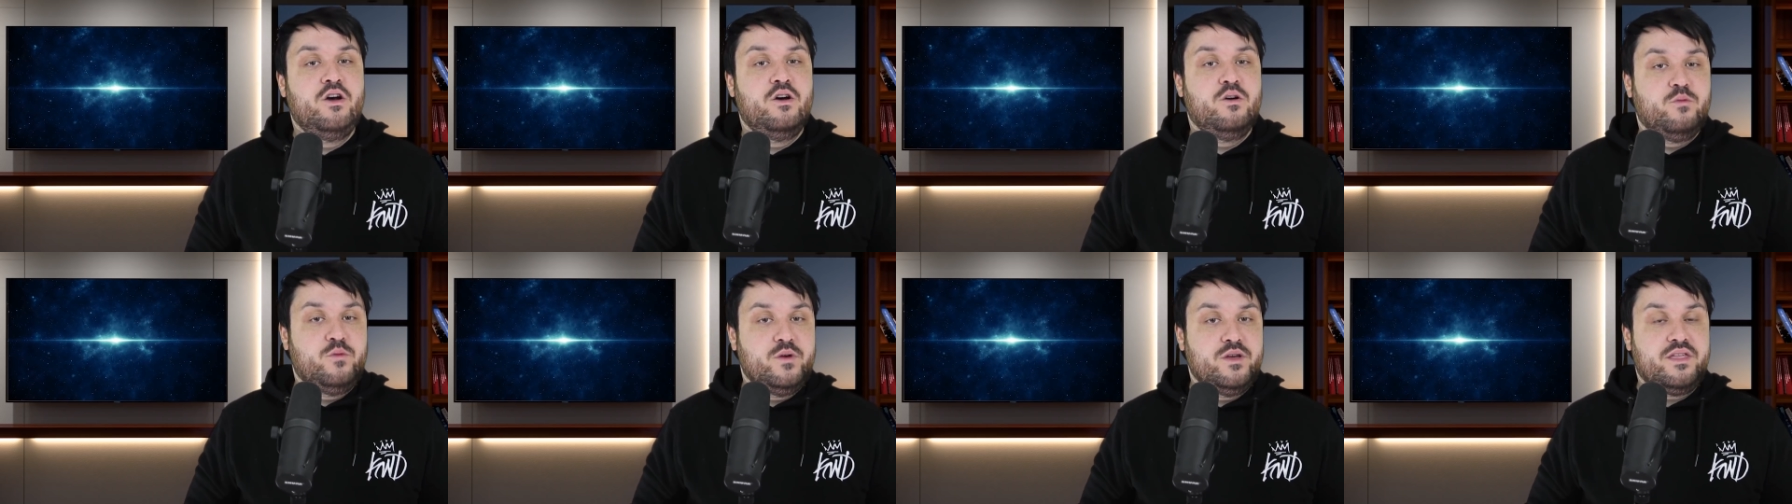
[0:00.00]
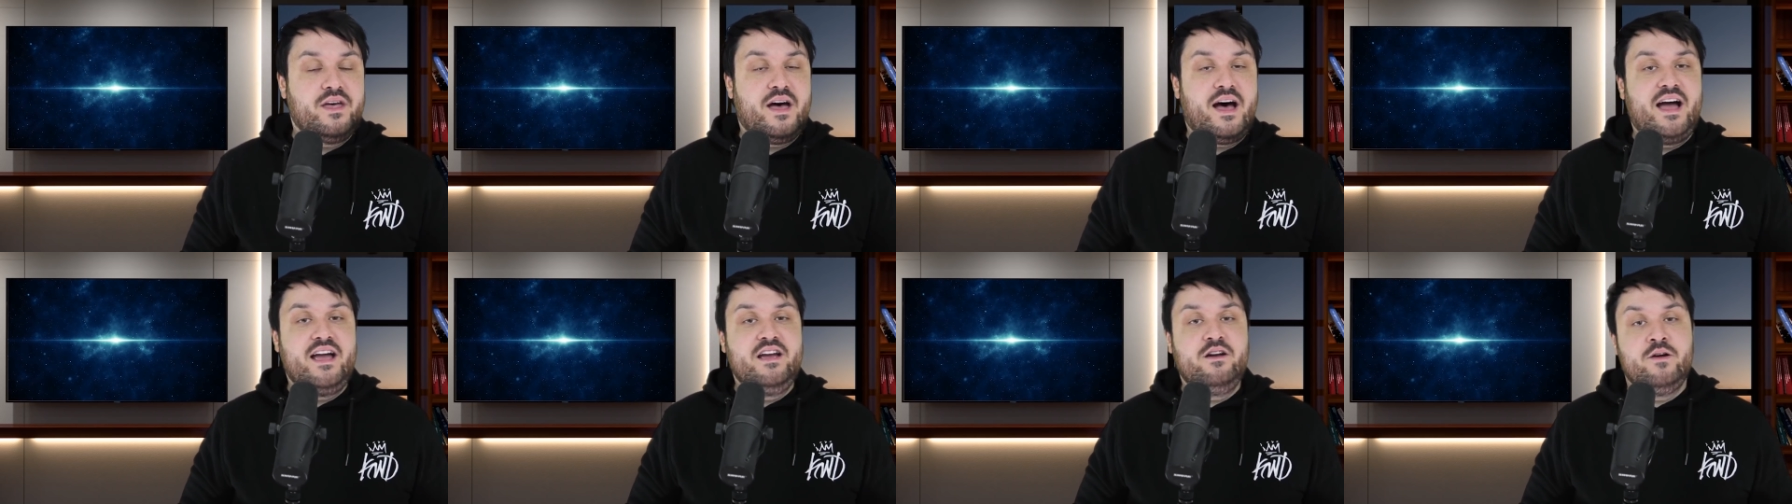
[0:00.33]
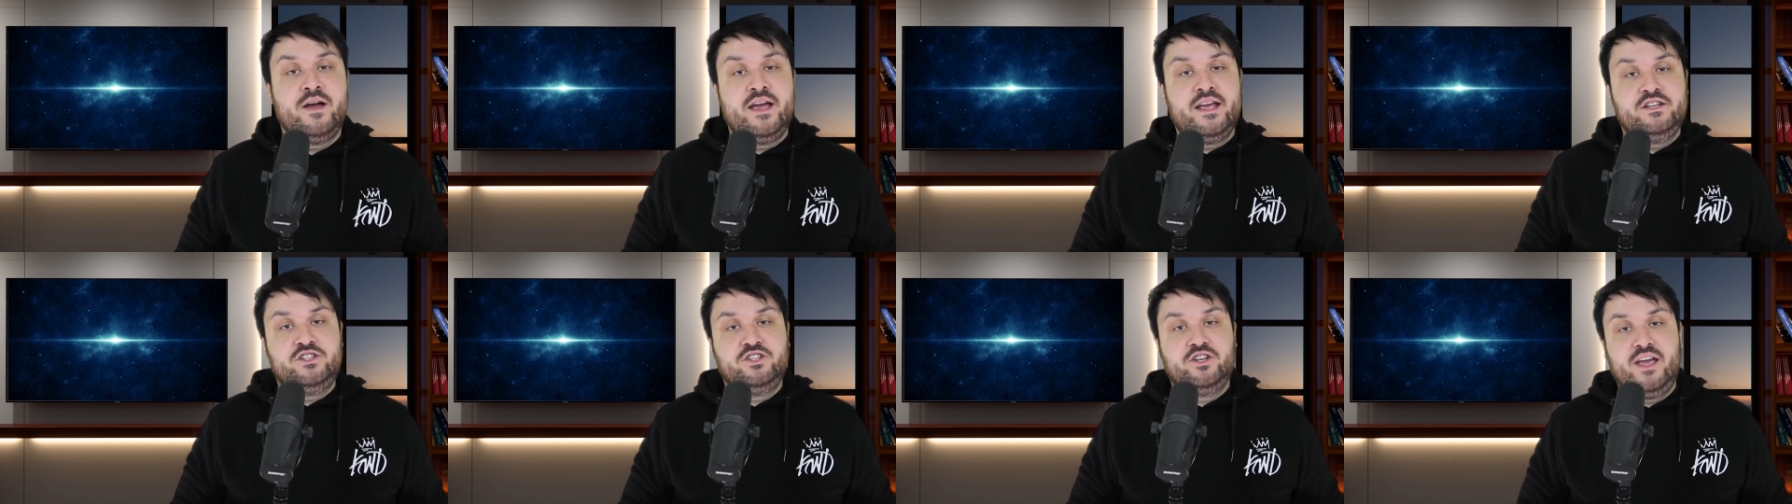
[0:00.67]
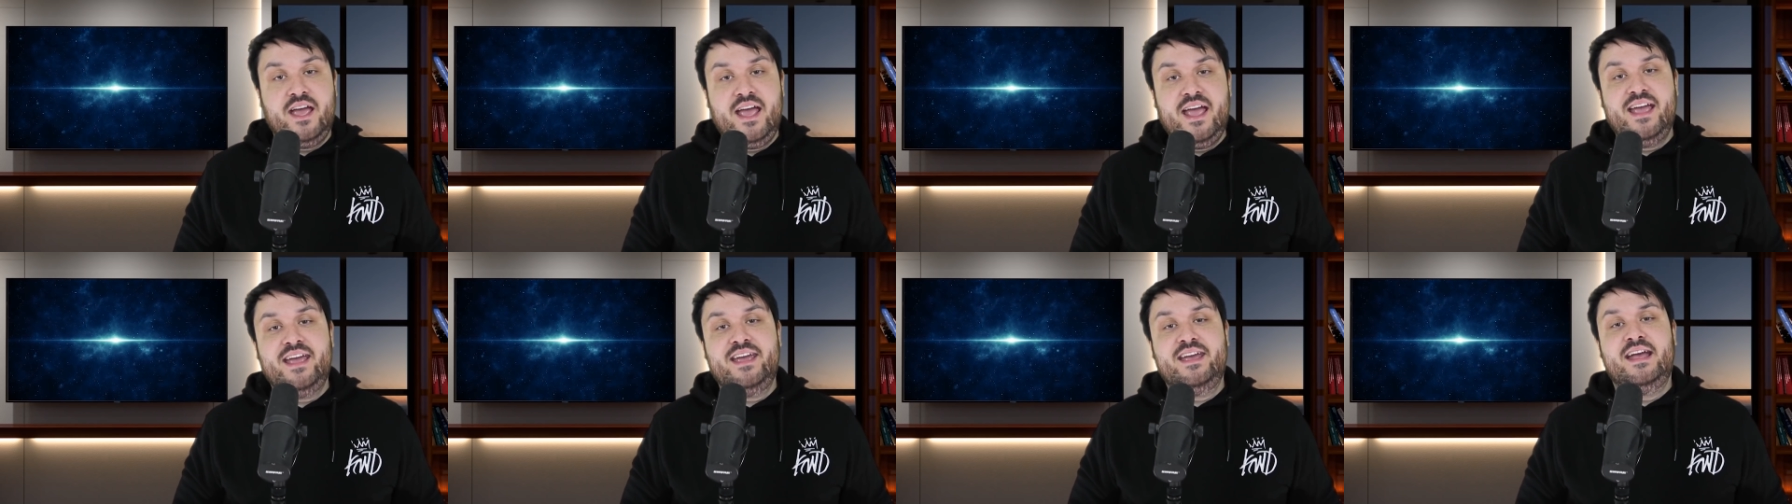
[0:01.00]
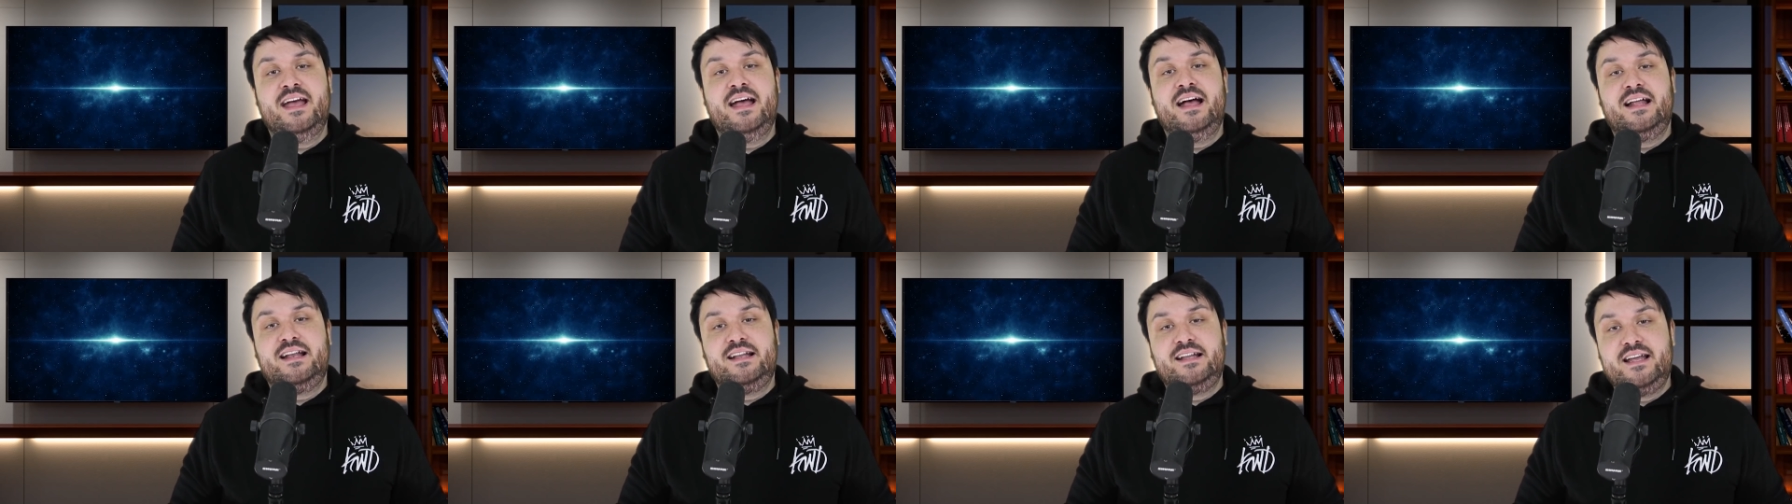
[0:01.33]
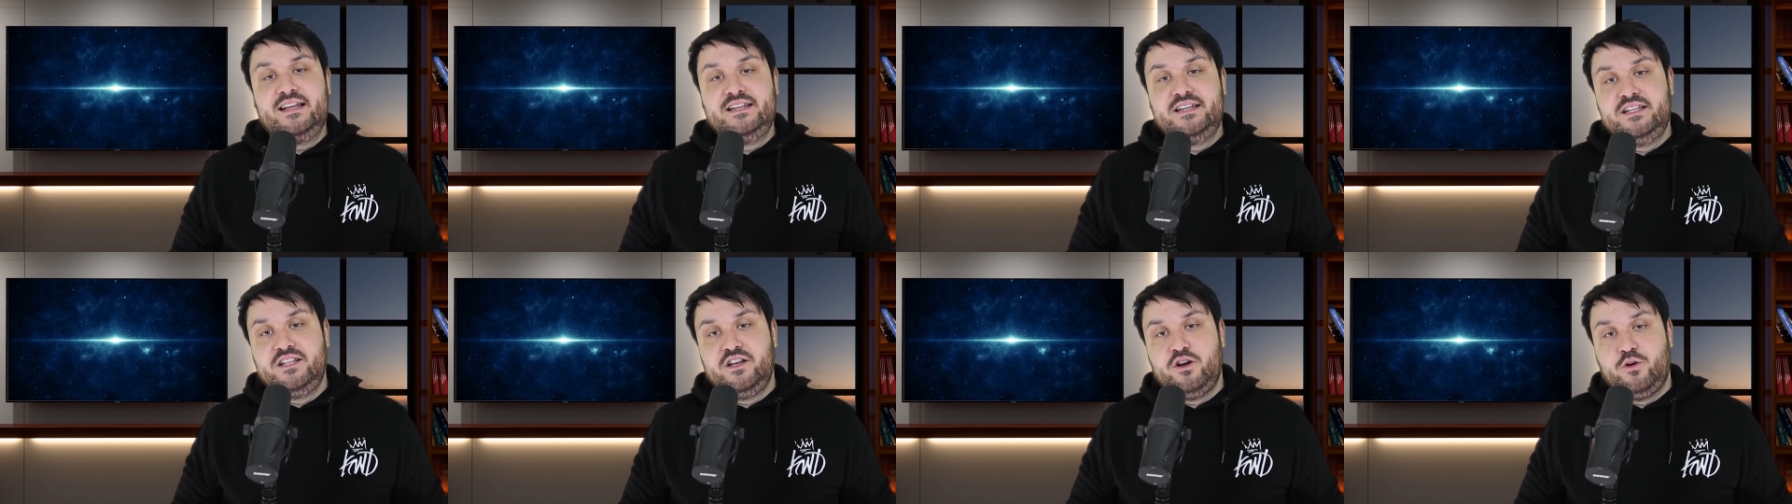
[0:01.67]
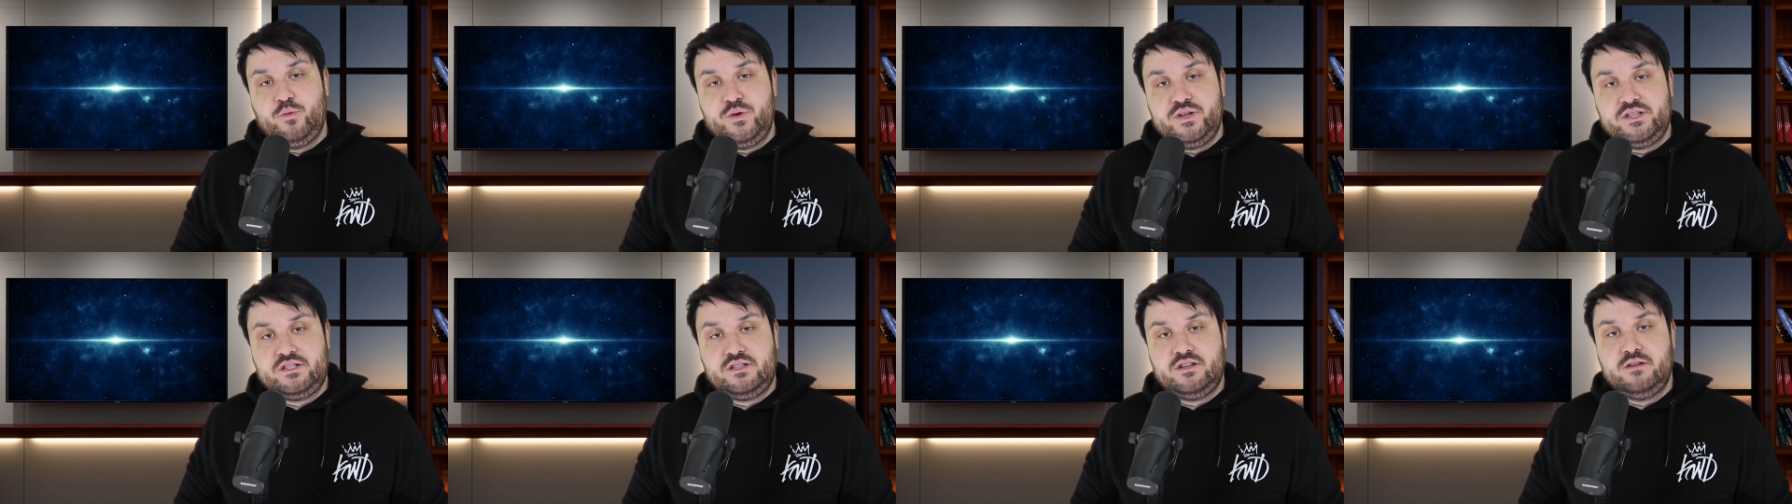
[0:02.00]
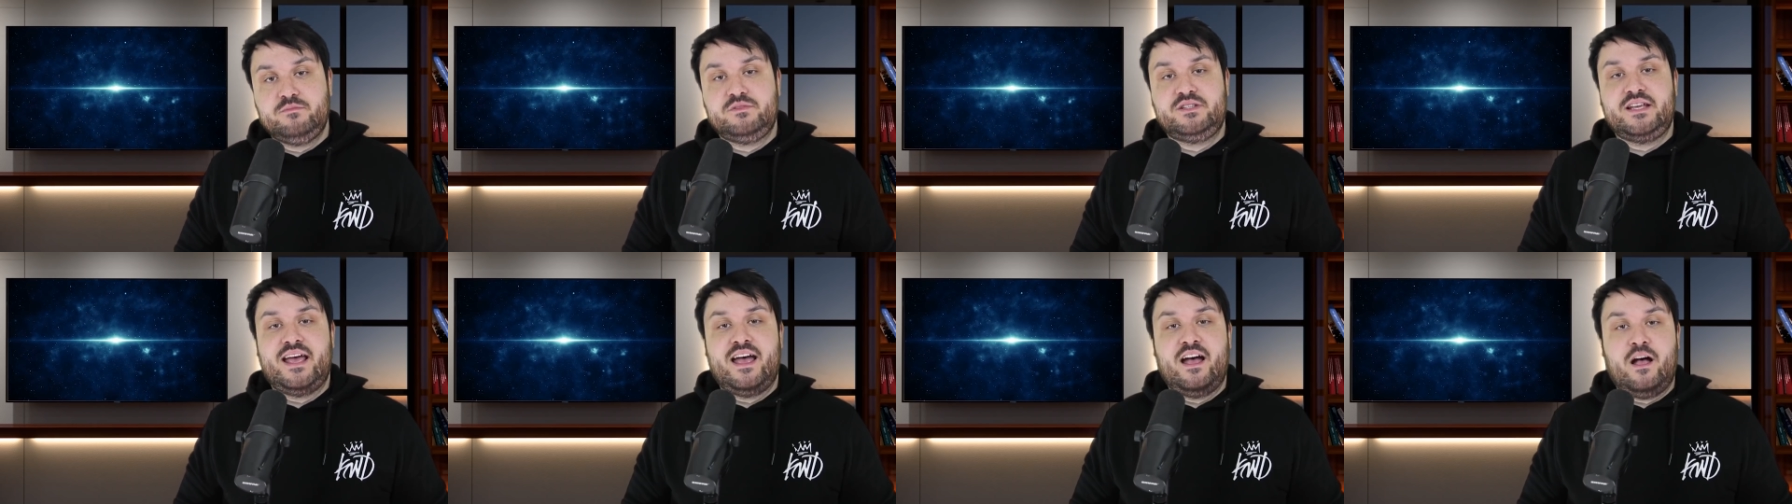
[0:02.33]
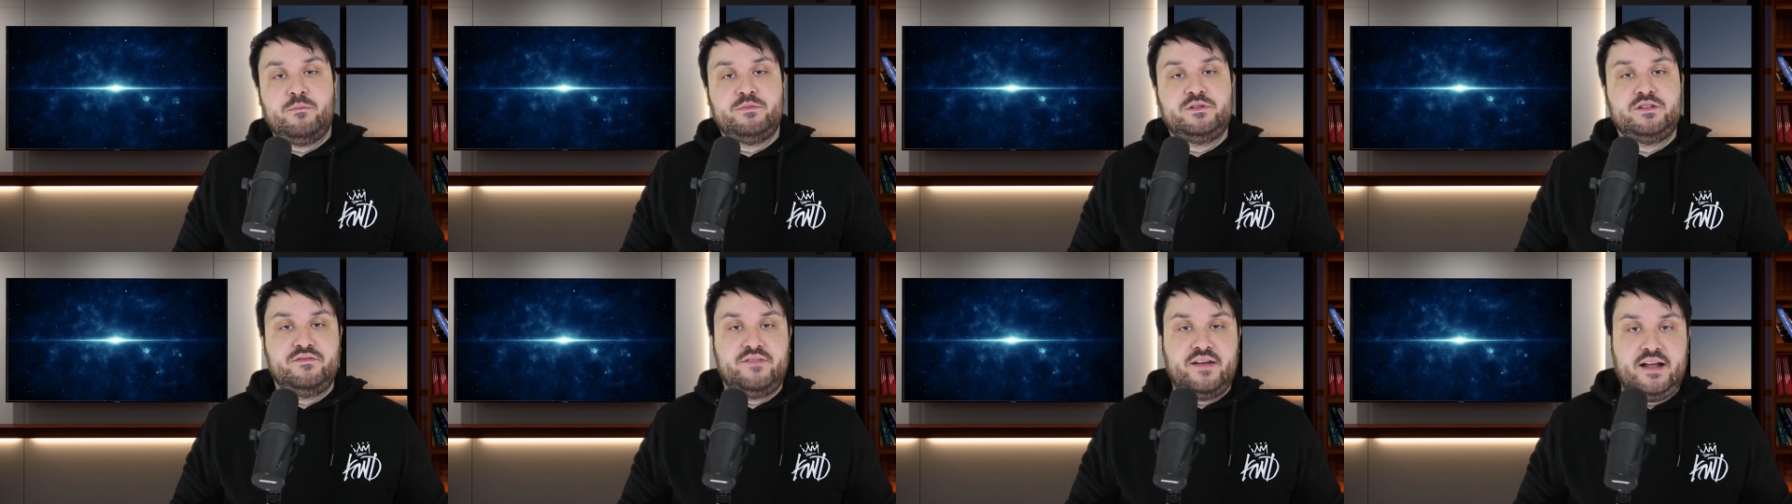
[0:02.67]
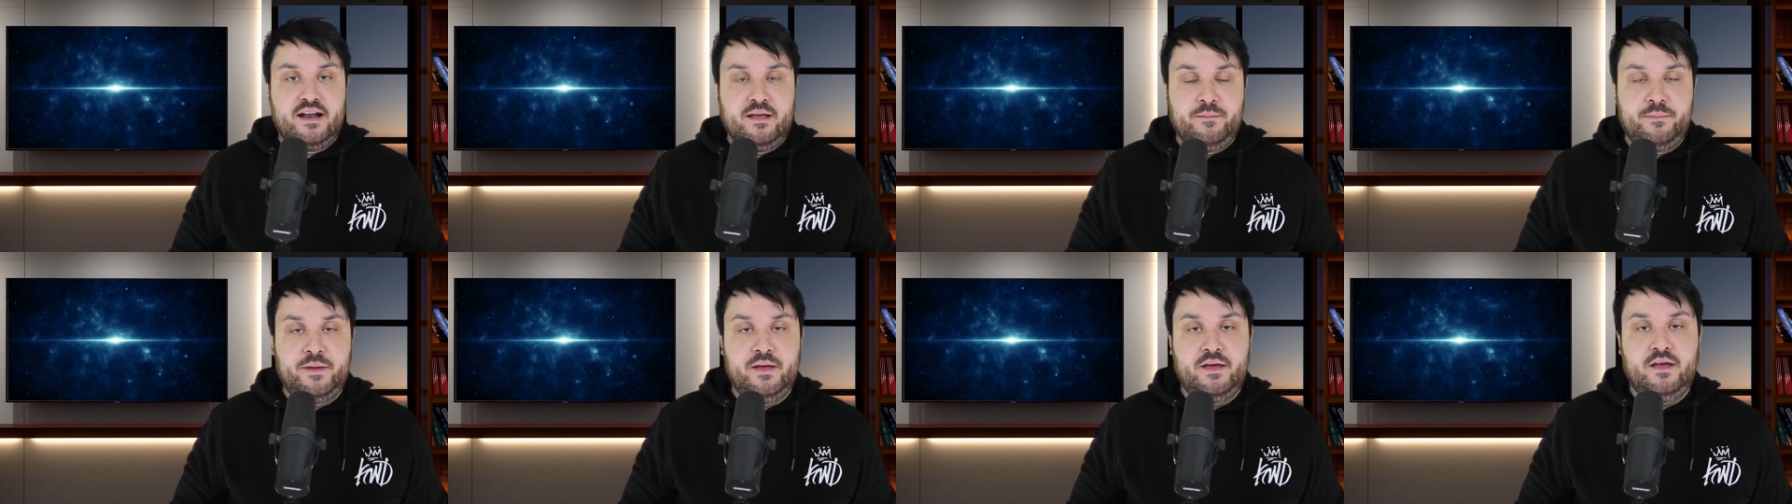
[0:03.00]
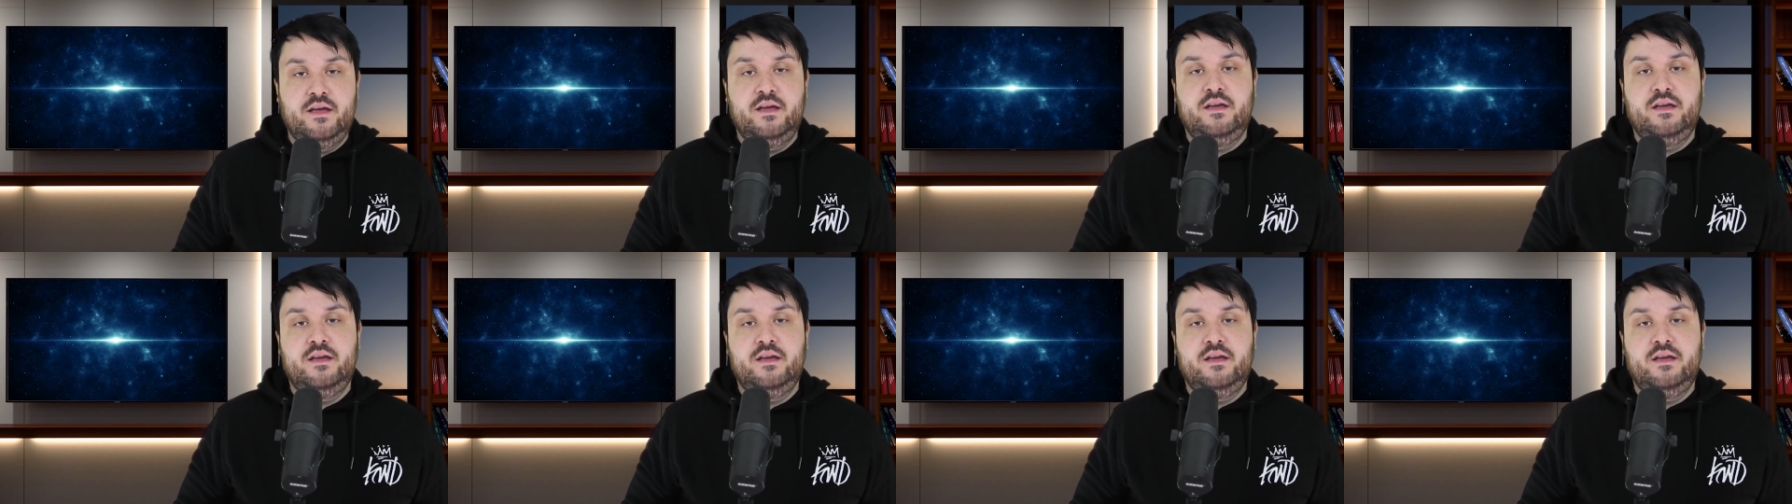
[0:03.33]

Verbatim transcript: with IOHK lending their wisdom to help develop